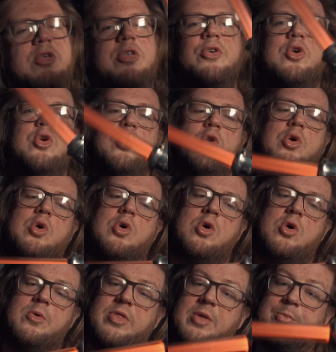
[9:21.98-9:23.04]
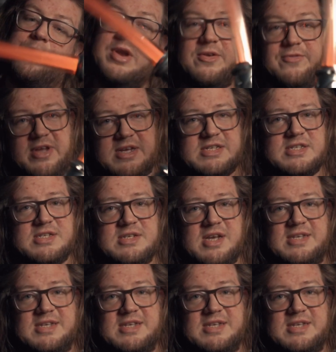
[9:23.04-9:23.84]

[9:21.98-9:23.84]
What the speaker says: through the previous